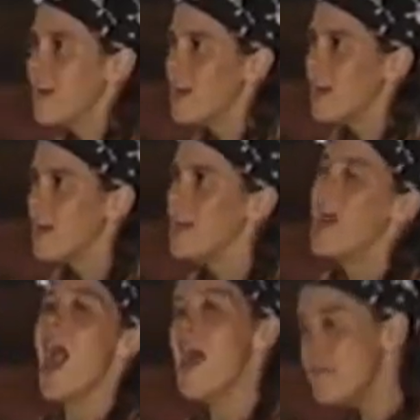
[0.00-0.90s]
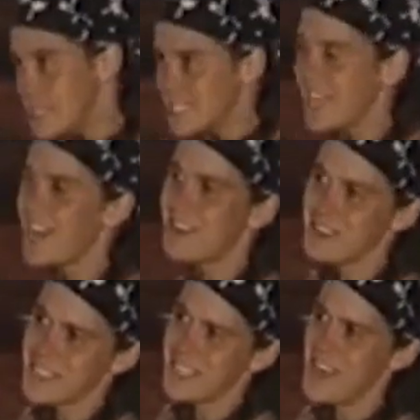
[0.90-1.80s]
do you do for a living? I'm in
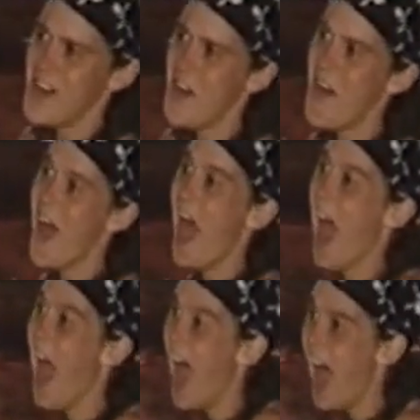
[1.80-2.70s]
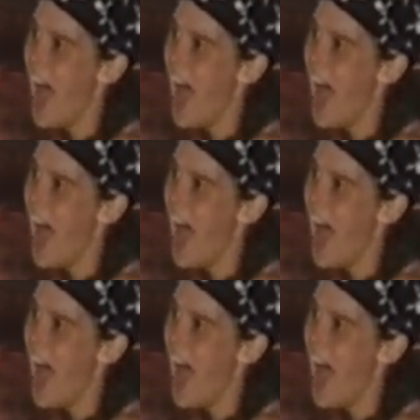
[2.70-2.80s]
sales. You're in sales?